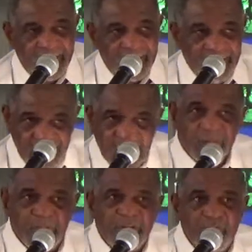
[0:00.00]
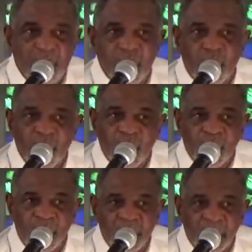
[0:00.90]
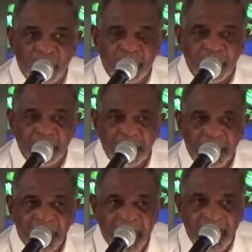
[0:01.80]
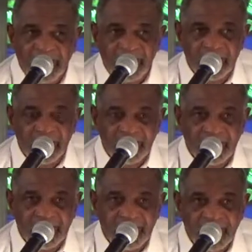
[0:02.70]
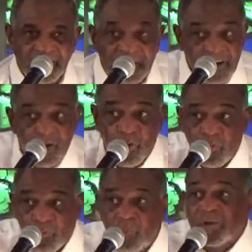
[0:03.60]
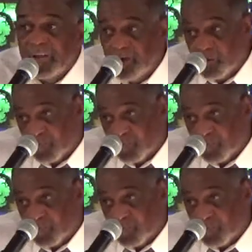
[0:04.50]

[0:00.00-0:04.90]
he let me know that he knew what he knew.